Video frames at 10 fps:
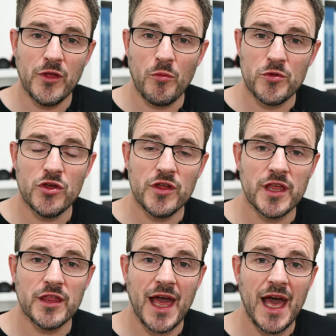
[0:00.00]
the
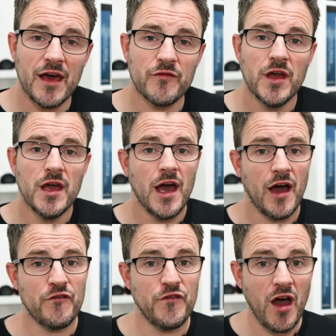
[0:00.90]
opportunity to have
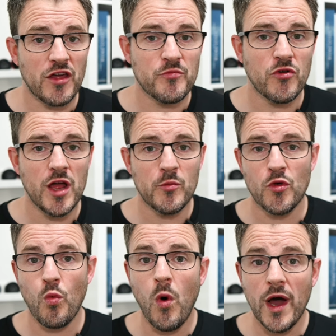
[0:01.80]
a fast prime
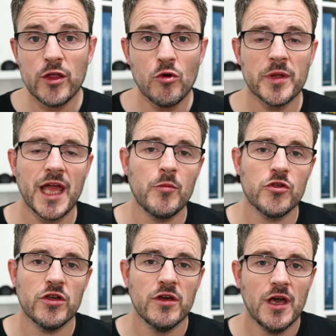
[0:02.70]
with a wide open
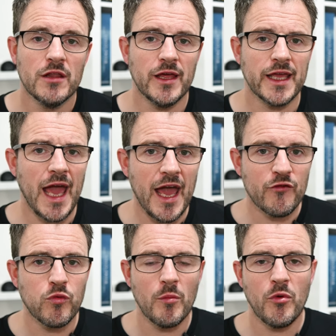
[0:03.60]
aperture like
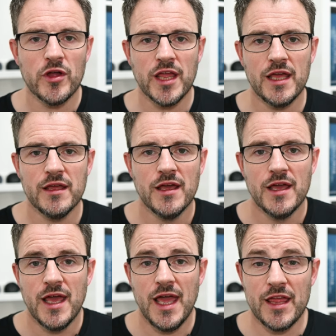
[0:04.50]
f1.8
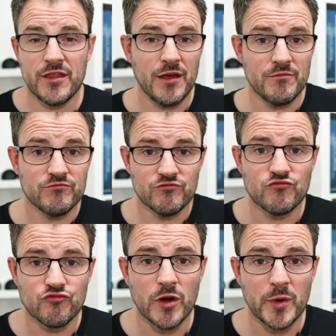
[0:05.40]
is
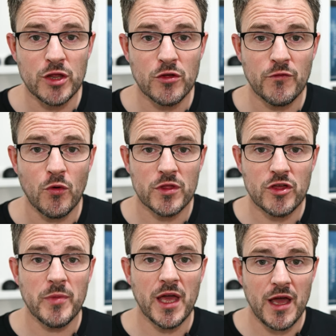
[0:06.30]
really useful. It's
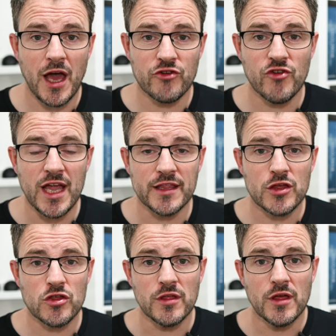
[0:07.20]
going to be a great
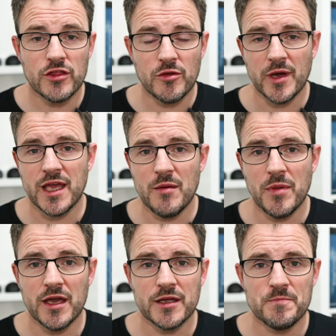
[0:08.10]
addition to my kit
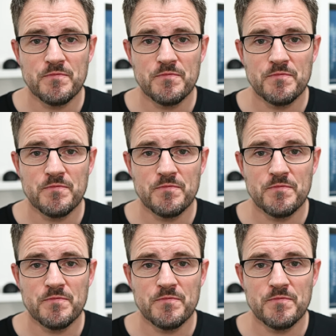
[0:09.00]
bag.